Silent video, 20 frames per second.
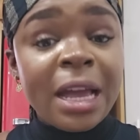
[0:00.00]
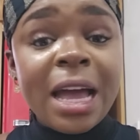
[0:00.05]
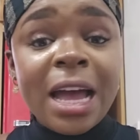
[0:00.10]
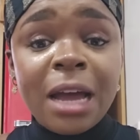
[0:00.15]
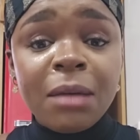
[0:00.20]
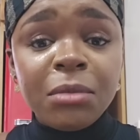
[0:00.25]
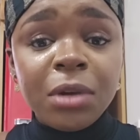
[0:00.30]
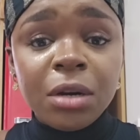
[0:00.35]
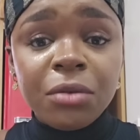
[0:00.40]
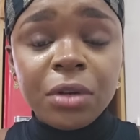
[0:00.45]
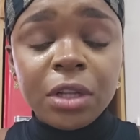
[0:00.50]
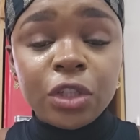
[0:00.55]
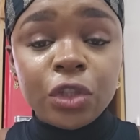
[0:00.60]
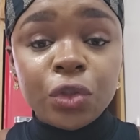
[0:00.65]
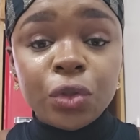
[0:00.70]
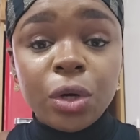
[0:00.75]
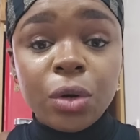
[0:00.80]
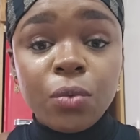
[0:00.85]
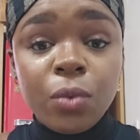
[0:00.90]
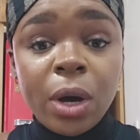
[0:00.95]
I'm not really
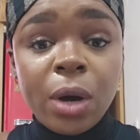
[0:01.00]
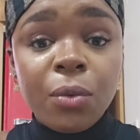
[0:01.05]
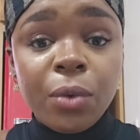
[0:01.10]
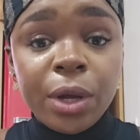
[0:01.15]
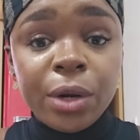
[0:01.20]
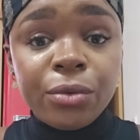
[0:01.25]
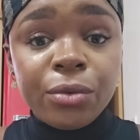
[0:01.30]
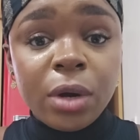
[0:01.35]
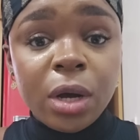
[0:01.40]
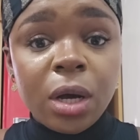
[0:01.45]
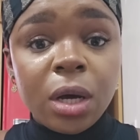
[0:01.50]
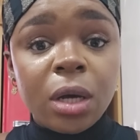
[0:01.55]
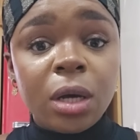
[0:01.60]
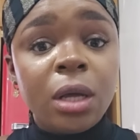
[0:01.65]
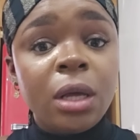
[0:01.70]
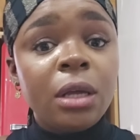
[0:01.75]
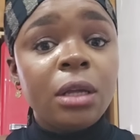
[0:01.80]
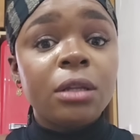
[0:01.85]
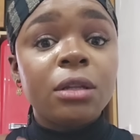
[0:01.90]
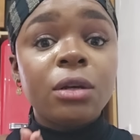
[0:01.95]
sure what went
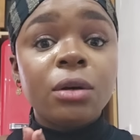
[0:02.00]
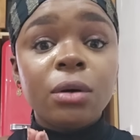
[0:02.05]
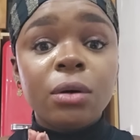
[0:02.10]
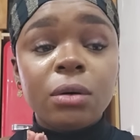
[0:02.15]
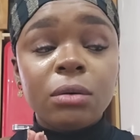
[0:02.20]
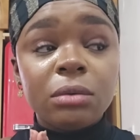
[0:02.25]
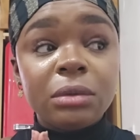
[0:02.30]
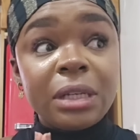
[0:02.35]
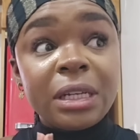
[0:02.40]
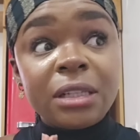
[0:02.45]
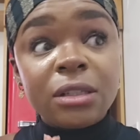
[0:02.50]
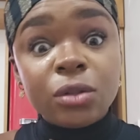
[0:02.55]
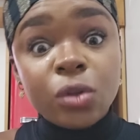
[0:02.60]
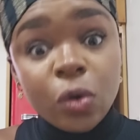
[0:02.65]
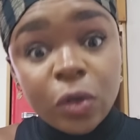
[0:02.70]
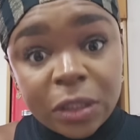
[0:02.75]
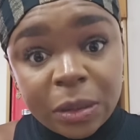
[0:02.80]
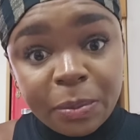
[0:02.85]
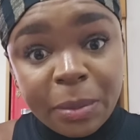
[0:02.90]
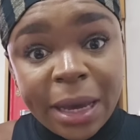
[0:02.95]
wrong. The, it
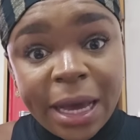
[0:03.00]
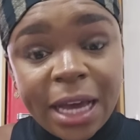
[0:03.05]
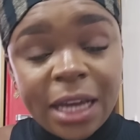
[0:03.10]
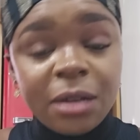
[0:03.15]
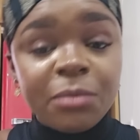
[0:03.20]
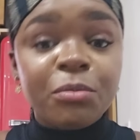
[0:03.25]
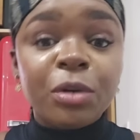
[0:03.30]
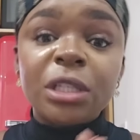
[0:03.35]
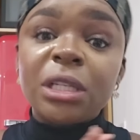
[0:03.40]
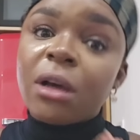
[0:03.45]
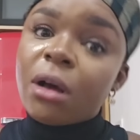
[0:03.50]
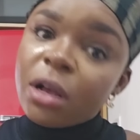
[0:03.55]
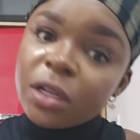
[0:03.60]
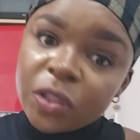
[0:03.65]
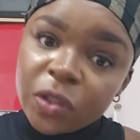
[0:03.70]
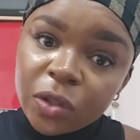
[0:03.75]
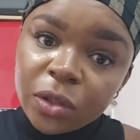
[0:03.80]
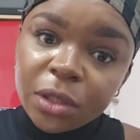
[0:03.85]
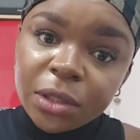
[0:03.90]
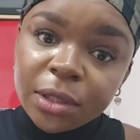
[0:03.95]
looks bad, but it
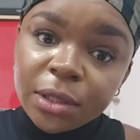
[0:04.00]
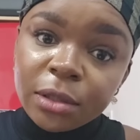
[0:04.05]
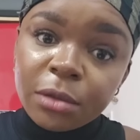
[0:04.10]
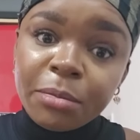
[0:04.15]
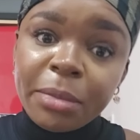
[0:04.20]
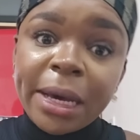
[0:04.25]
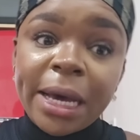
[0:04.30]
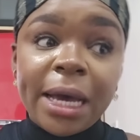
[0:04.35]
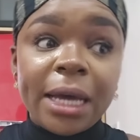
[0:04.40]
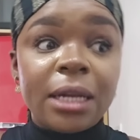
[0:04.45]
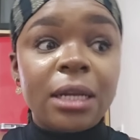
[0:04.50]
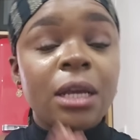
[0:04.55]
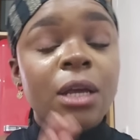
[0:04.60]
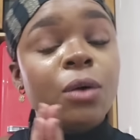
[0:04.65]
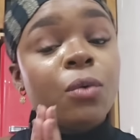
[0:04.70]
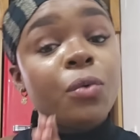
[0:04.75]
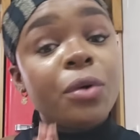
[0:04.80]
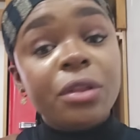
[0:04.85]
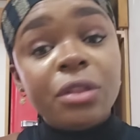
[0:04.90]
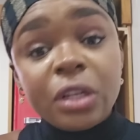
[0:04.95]
also doesn't look bad.
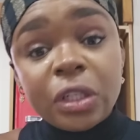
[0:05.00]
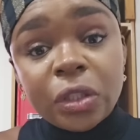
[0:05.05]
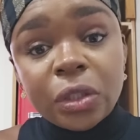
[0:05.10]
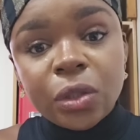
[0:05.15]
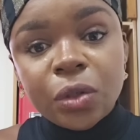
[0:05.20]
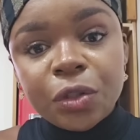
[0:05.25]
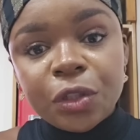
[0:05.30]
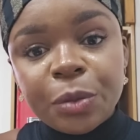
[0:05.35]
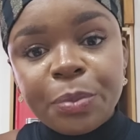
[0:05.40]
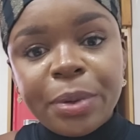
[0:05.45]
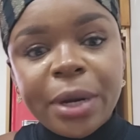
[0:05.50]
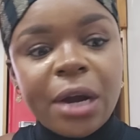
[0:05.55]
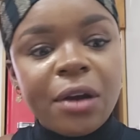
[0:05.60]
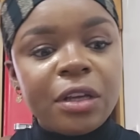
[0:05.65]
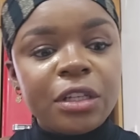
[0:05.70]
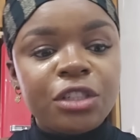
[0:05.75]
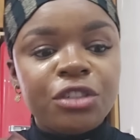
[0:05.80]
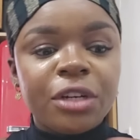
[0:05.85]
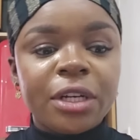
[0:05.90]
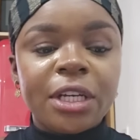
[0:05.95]
We're this close to
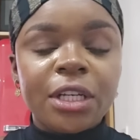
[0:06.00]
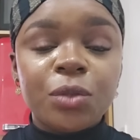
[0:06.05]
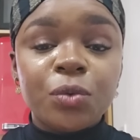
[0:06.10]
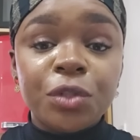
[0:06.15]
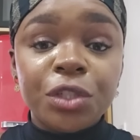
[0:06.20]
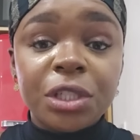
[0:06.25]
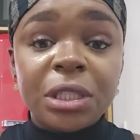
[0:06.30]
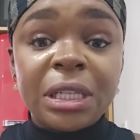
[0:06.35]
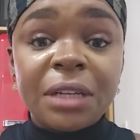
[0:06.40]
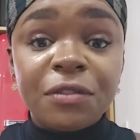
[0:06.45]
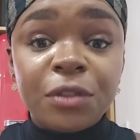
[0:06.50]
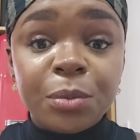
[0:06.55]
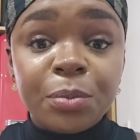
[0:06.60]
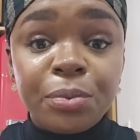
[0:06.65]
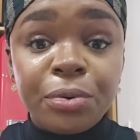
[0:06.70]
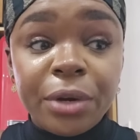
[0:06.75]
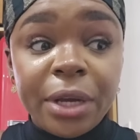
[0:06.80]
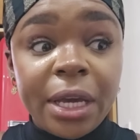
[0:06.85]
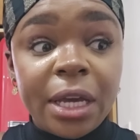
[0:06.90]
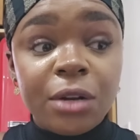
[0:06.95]
Paris track is we just have to
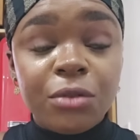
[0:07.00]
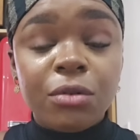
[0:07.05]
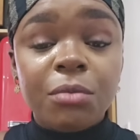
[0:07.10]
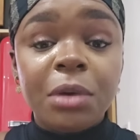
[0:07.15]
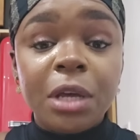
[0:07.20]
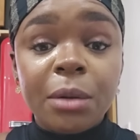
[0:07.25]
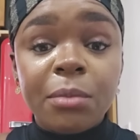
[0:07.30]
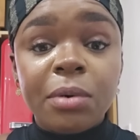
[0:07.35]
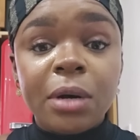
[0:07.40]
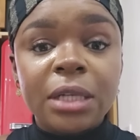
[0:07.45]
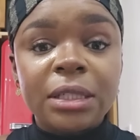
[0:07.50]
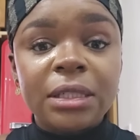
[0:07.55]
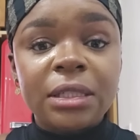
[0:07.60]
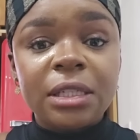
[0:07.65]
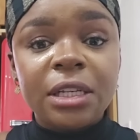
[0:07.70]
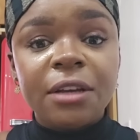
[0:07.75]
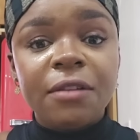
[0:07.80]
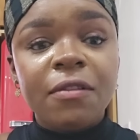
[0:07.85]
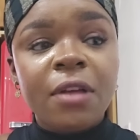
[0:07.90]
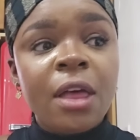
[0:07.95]
pray and remain
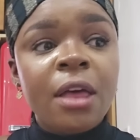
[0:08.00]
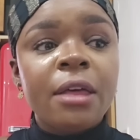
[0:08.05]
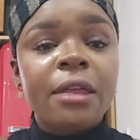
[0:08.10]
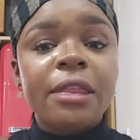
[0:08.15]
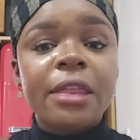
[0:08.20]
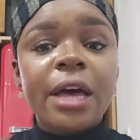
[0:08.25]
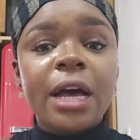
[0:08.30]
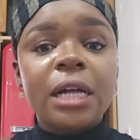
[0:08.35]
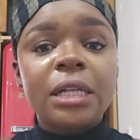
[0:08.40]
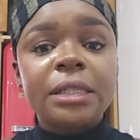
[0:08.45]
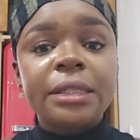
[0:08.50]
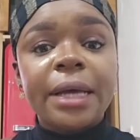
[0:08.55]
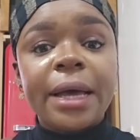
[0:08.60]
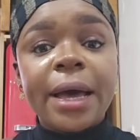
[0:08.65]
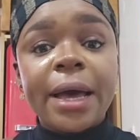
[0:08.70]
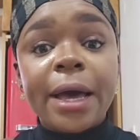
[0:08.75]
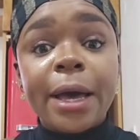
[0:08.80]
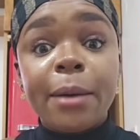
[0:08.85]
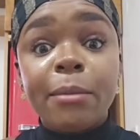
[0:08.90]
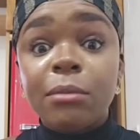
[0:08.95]
positive that,
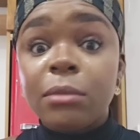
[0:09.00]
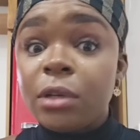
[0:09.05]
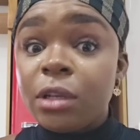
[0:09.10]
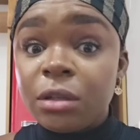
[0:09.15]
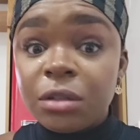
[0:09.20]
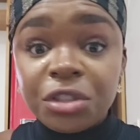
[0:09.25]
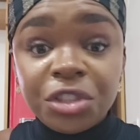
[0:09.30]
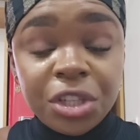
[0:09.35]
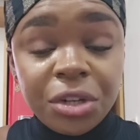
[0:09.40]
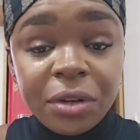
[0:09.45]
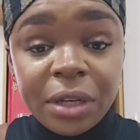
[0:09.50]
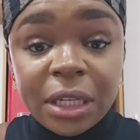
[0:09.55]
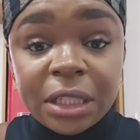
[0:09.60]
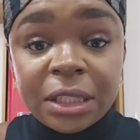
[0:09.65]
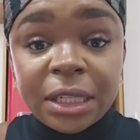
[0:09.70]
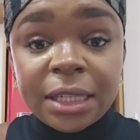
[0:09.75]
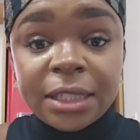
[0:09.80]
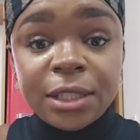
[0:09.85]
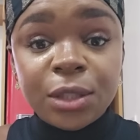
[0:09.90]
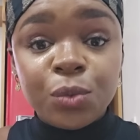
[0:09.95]
um, you know, Shericka
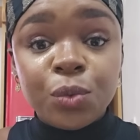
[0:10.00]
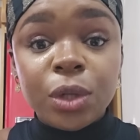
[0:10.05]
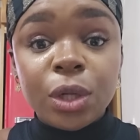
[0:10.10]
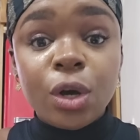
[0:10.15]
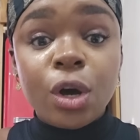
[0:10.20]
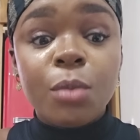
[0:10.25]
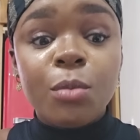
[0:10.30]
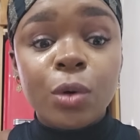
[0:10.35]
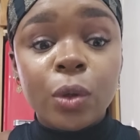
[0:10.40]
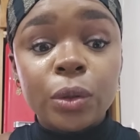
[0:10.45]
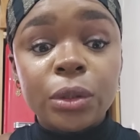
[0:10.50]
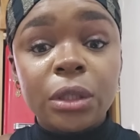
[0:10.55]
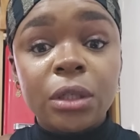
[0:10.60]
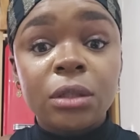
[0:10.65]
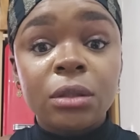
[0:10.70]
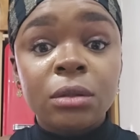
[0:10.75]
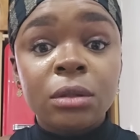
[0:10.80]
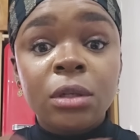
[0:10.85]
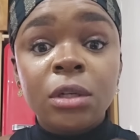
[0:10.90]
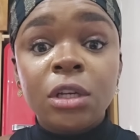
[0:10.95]
Jackson will come out
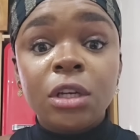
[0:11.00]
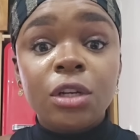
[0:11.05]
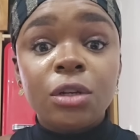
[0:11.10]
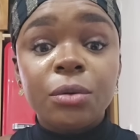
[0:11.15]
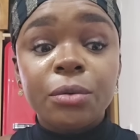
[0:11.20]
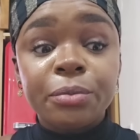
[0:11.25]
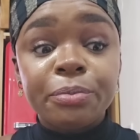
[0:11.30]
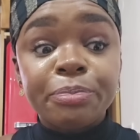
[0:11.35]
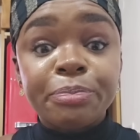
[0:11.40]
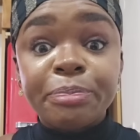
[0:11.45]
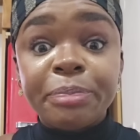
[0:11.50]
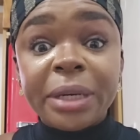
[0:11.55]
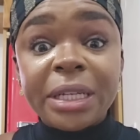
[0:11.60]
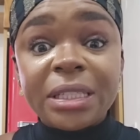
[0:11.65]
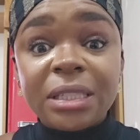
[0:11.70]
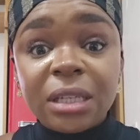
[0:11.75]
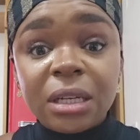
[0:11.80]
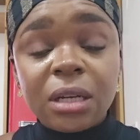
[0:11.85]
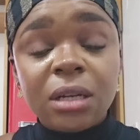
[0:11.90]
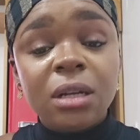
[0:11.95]
on, you know,
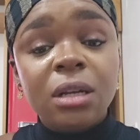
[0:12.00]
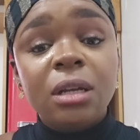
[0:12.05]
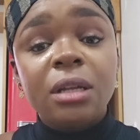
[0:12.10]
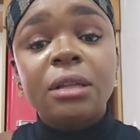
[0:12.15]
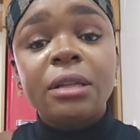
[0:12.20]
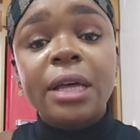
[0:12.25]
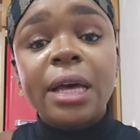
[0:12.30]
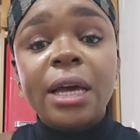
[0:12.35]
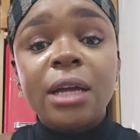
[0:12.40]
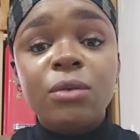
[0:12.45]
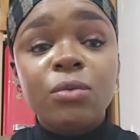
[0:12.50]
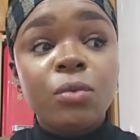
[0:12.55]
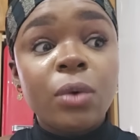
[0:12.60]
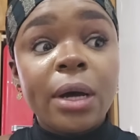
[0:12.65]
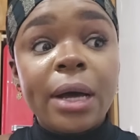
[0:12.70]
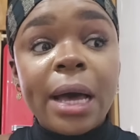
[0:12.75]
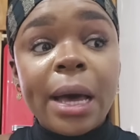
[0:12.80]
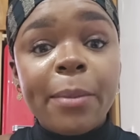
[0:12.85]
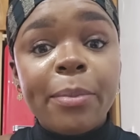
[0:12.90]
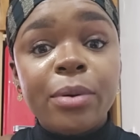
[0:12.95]
better than
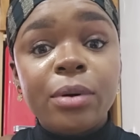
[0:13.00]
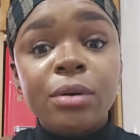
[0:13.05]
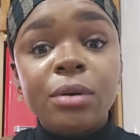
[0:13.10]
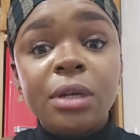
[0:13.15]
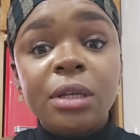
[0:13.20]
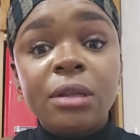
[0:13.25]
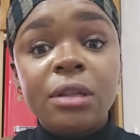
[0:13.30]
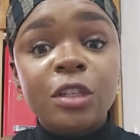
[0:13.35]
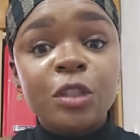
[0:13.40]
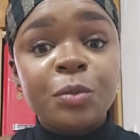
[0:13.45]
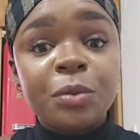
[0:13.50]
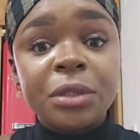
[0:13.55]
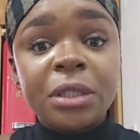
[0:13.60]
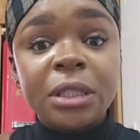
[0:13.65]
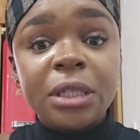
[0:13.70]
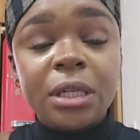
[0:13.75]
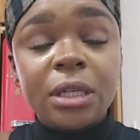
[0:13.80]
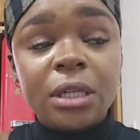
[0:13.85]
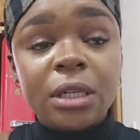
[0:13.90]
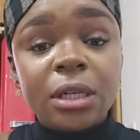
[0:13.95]
what happened in this
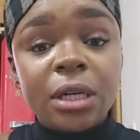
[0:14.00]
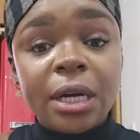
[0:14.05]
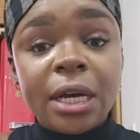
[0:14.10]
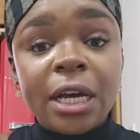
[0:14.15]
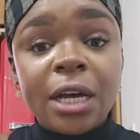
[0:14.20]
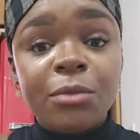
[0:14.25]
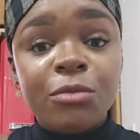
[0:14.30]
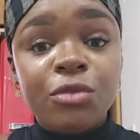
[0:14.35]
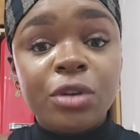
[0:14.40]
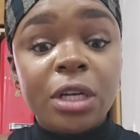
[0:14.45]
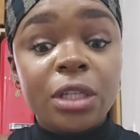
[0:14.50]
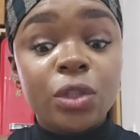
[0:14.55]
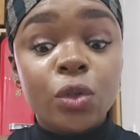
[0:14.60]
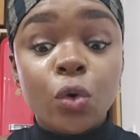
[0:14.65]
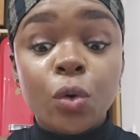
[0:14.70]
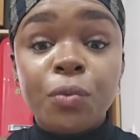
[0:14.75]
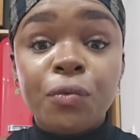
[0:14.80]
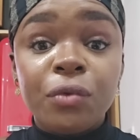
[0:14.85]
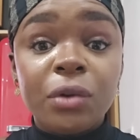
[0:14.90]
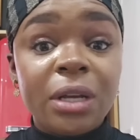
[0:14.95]
particular um, race.
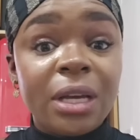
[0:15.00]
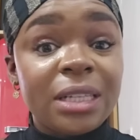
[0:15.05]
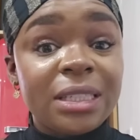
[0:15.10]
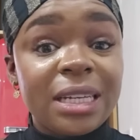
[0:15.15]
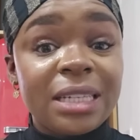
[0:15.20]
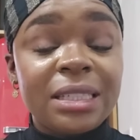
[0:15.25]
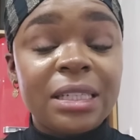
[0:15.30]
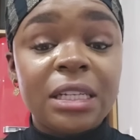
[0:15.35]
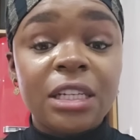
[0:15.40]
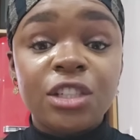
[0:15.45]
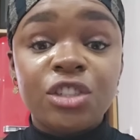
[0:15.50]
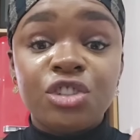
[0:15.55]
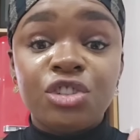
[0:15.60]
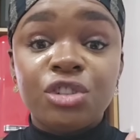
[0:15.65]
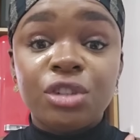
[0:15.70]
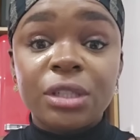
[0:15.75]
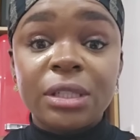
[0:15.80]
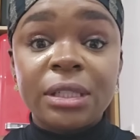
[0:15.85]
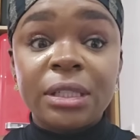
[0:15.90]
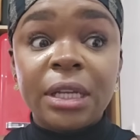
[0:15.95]
Hopefully, as I said, it's
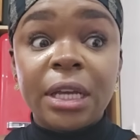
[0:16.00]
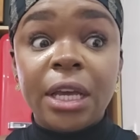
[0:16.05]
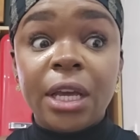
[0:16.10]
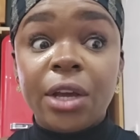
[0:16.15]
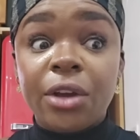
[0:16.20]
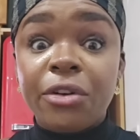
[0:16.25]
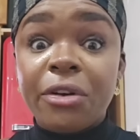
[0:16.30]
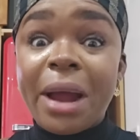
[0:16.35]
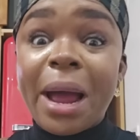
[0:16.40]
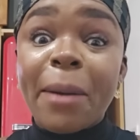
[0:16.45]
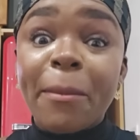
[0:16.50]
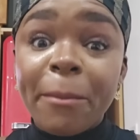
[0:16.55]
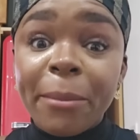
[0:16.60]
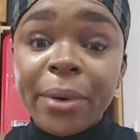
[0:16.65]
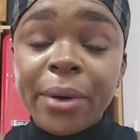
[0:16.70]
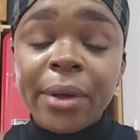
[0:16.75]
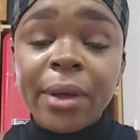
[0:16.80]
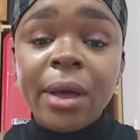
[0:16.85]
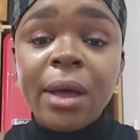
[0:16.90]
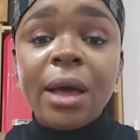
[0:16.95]
just a
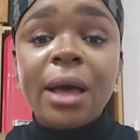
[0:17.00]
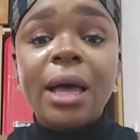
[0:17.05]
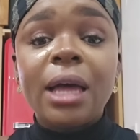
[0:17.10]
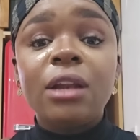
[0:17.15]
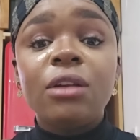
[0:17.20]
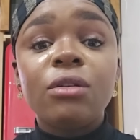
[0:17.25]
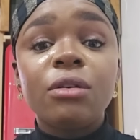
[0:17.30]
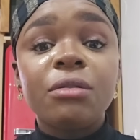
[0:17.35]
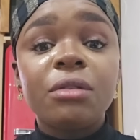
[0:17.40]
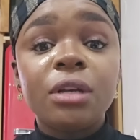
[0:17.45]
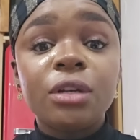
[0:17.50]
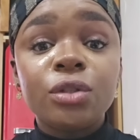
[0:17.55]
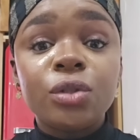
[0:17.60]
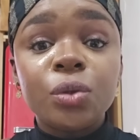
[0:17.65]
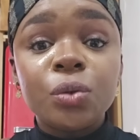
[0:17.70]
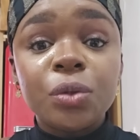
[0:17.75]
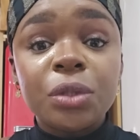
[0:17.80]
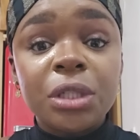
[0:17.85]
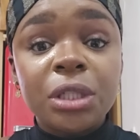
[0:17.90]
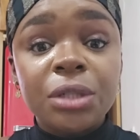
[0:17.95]
cramp and nothing
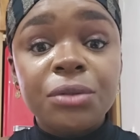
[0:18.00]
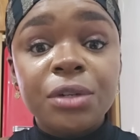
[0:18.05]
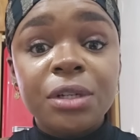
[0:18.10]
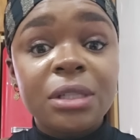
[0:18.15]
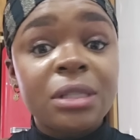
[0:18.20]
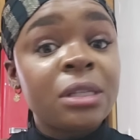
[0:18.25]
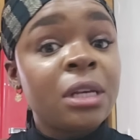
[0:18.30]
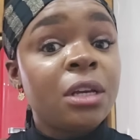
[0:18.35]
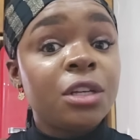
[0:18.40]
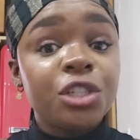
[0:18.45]
too serious.